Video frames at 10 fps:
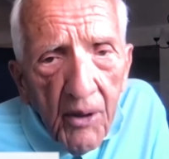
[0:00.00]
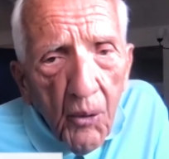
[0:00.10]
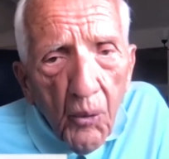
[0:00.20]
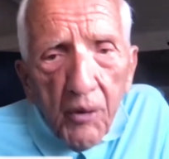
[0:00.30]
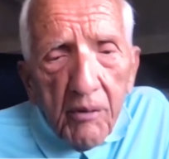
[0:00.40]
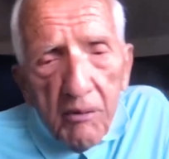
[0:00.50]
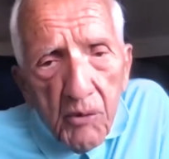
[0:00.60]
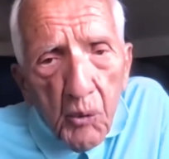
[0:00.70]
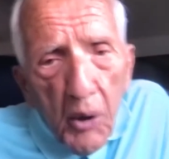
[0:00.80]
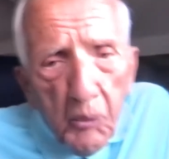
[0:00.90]
Or
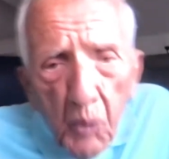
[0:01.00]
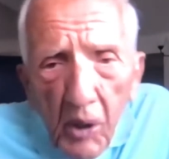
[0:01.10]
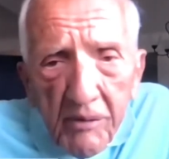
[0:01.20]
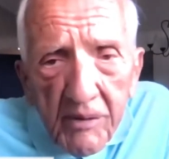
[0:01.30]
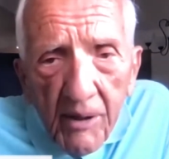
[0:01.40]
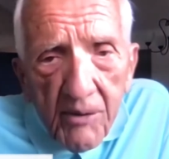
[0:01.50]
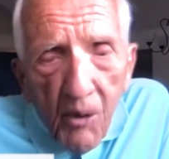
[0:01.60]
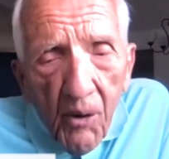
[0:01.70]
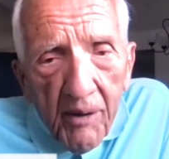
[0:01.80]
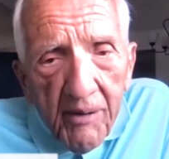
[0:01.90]
the great Renaissance
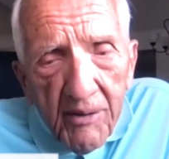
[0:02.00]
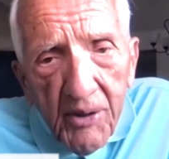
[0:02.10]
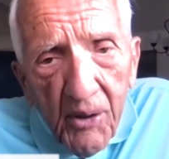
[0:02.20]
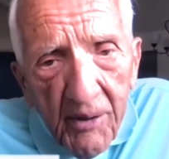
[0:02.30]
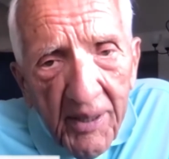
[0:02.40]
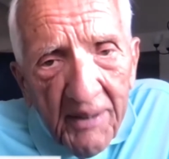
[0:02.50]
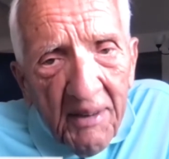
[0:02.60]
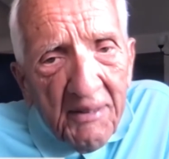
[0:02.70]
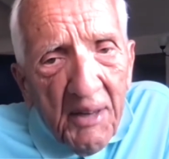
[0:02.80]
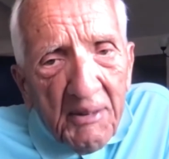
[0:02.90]
art is the other thing
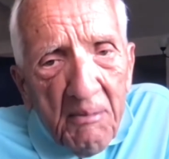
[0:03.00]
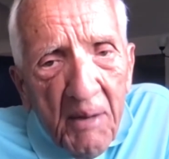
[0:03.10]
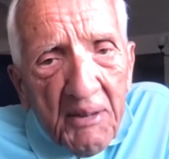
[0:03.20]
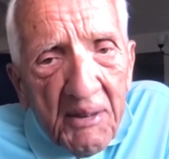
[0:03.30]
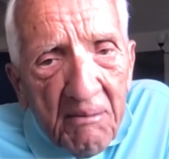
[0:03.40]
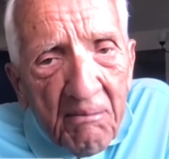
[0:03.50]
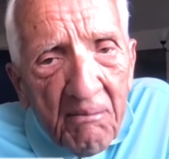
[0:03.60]
I'd like to mention.